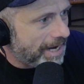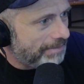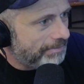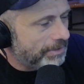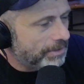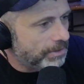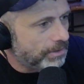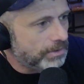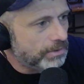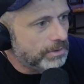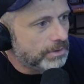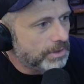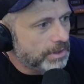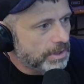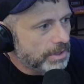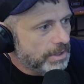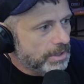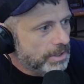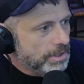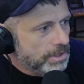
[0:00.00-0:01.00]
ago.
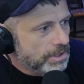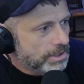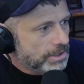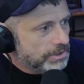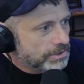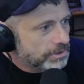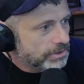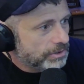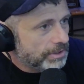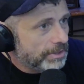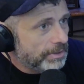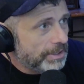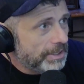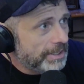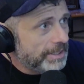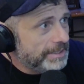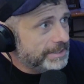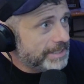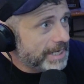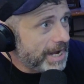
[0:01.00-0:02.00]
So,
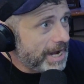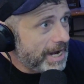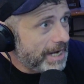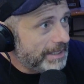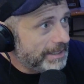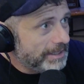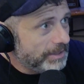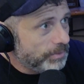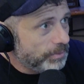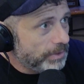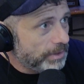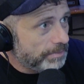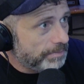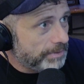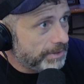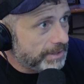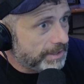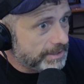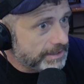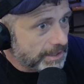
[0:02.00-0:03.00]
and it's oddly weird
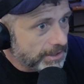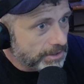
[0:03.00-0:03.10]
because I know